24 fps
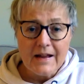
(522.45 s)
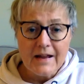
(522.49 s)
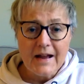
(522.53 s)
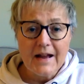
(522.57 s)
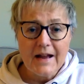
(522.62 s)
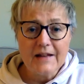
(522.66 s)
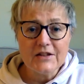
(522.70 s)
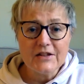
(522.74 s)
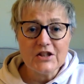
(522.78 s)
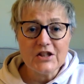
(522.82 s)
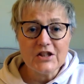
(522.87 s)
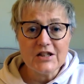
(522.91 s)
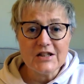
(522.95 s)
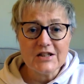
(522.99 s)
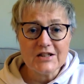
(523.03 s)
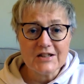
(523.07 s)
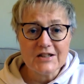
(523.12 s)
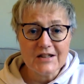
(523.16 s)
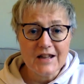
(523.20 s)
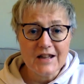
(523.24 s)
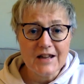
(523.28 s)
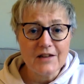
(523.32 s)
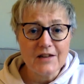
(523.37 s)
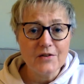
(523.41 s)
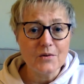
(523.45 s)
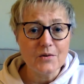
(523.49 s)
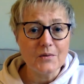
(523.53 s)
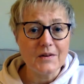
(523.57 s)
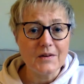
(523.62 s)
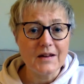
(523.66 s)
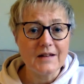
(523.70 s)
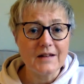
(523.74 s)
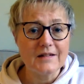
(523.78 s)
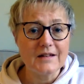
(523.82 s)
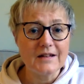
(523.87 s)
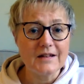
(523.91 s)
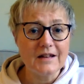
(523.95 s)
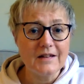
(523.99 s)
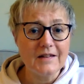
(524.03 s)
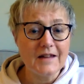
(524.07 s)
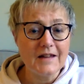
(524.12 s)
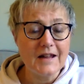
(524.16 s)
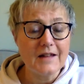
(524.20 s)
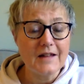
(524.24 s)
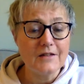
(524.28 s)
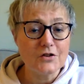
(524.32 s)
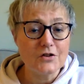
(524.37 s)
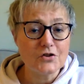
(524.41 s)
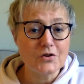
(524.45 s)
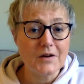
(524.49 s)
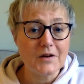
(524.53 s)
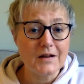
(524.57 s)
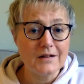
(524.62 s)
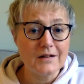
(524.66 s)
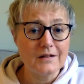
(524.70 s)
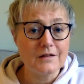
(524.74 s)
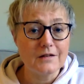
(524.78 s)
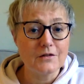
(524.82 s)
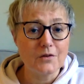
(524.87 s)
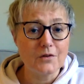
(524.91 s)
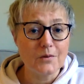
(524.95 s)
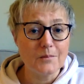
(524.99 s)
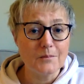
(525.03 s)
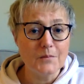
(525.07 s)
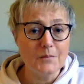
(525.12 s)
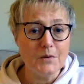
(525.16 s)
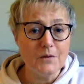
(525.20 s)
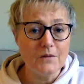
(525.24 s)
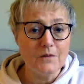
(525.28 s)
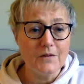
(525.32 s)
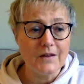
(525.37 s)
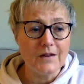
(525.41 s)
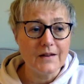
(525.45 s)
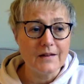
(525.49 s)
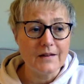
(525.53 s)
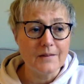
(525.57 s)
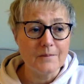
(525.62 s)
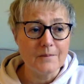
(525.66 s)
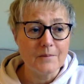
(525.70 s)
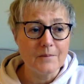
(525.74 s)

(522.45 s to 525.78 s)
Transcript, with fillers: and she stayed on it and in the end the train stopped moving